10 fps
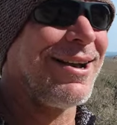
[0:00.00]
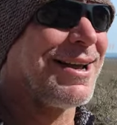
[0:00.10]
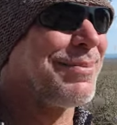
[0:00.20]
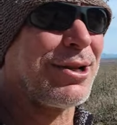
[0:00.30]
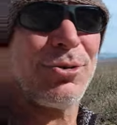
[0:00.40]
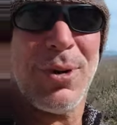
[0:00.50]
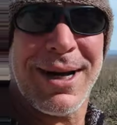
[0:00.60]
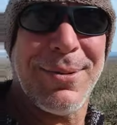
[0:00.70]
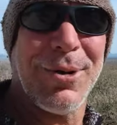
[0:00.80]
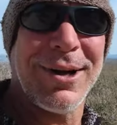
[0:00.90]
I got about
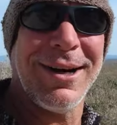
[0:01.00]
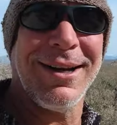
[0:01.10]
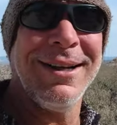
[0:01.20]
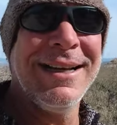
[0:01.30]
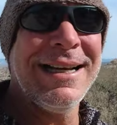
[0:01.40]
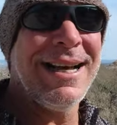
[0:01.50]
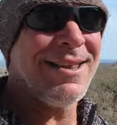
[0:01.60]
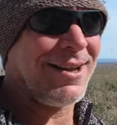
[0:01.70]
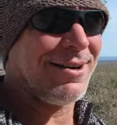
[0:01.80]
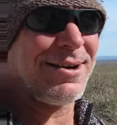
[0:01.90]
20 I'm working on.
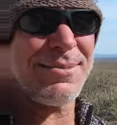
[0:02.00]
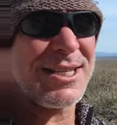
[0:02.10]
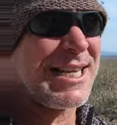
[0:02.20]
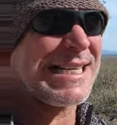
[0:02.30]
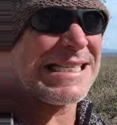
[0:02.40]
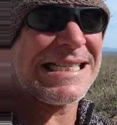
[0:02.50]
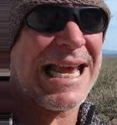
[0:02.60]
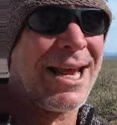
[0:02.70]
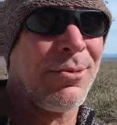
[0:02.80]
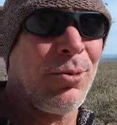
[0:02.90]
I'm just going
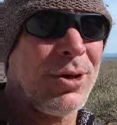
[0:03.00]
to